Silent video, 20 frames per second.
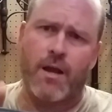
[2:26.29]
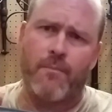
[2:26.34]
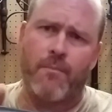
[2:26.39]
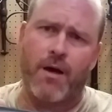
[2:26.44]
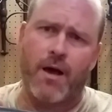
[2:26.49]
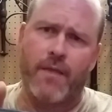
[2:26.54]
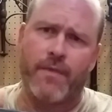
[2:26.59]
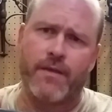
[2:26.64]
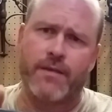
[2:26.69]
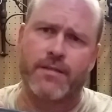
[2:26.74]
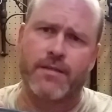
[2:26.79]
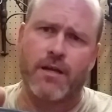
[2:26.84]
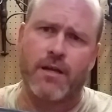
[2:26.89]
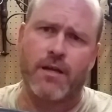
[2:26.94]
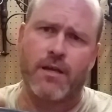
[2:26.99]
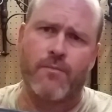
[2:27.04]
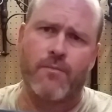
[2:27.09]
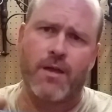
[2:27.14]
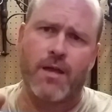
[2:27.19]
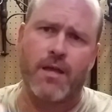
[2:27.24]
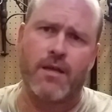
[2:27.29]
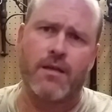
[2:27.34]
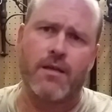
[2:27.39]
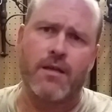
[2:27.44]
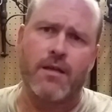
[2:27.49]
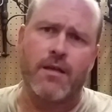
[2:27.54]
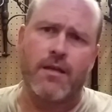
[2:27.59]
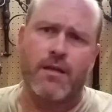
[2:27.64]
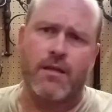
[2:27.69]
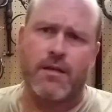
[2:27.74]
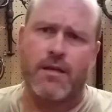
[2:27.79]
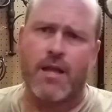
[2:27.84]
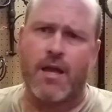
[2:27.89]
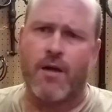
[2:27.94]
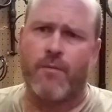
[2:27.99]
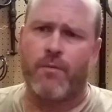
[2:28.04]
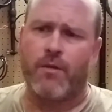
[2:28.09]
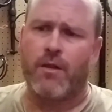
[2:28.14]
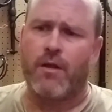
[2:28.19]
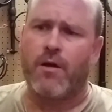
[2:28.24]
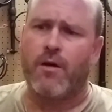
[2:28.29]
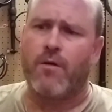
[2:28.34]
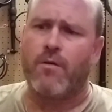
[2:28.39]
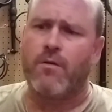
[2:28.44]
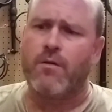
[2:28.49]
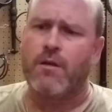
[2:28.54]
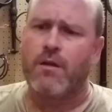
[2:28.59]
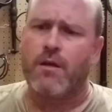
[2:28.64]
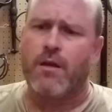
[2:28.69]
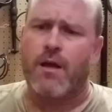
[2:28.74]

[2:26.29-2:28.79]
I bought this on eBay down below.